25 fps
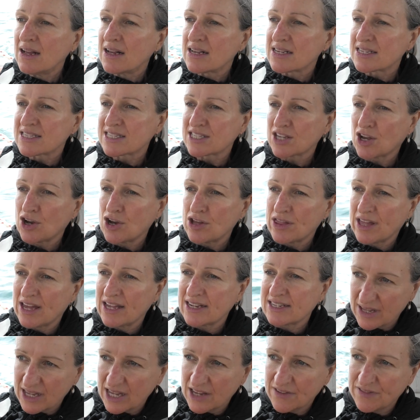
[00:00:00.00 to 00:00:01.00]
so
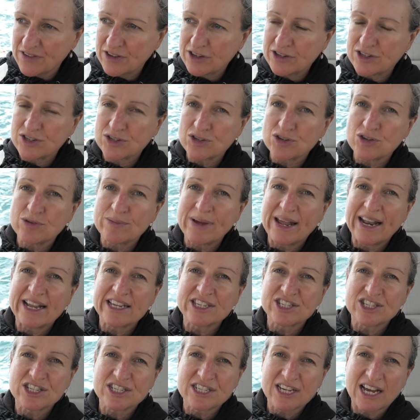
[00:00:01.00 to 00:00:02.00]
that if you do
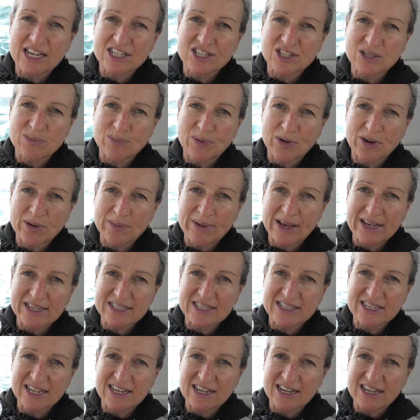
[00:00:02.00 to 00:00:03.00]
manage to touch the bottom
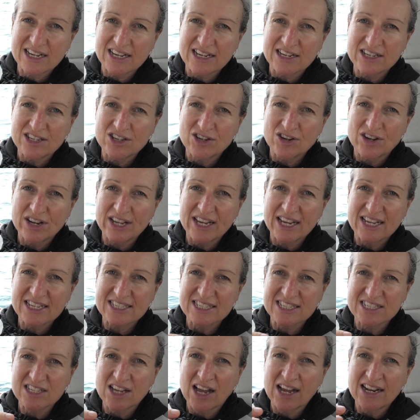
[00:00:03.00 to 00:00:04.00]
accidentally, you're going to
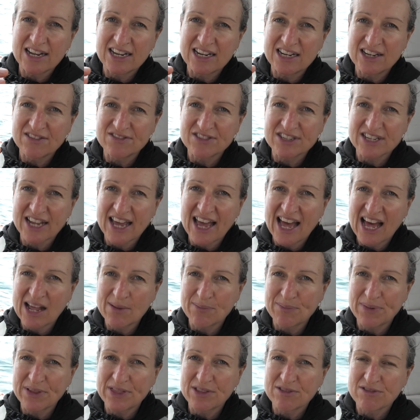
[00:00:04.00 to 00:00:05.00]
get slightly lifted
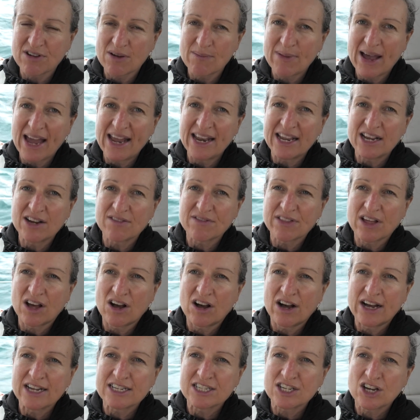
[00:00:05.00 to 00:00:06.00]
out with the remaining of the
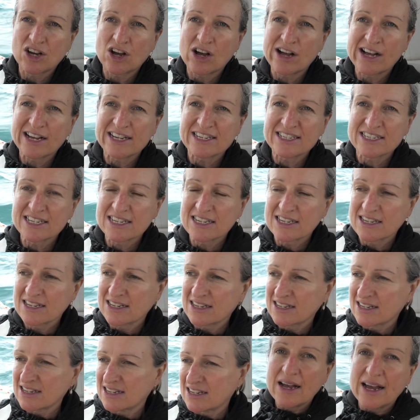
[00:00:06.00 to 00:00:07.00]
high tide.
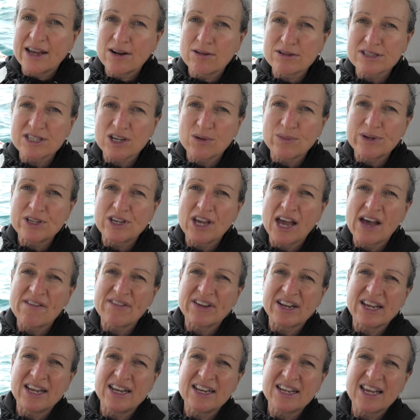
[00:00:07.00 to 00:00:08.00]
And also when you
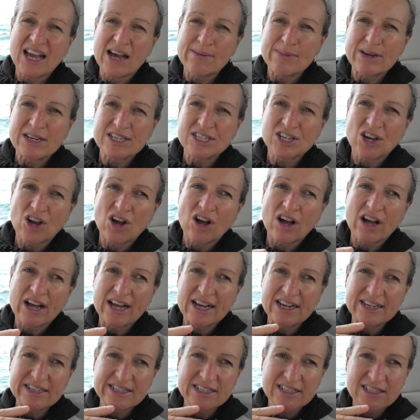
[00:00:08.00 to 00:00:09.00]
have an incoming
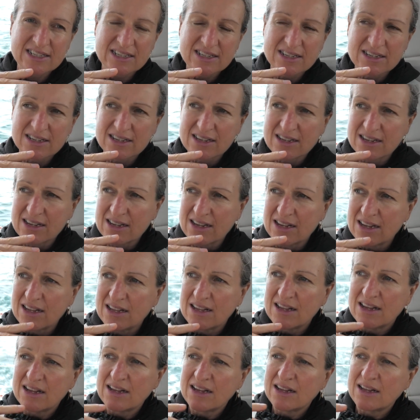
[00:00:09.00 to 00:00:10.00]
tide,
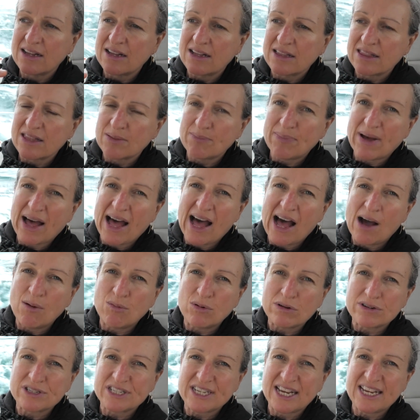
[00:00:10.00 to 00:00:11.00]
the bar
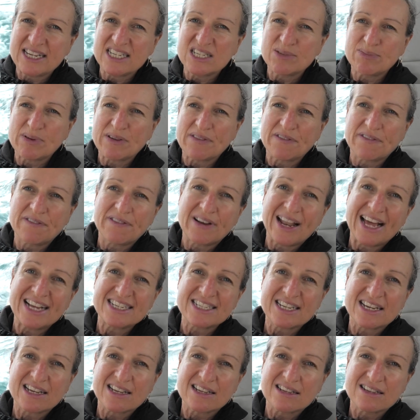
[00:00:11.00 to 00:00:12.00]
will tend to be
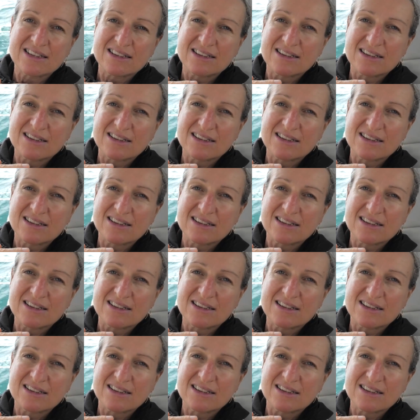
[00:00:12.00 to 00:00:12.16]
flatter.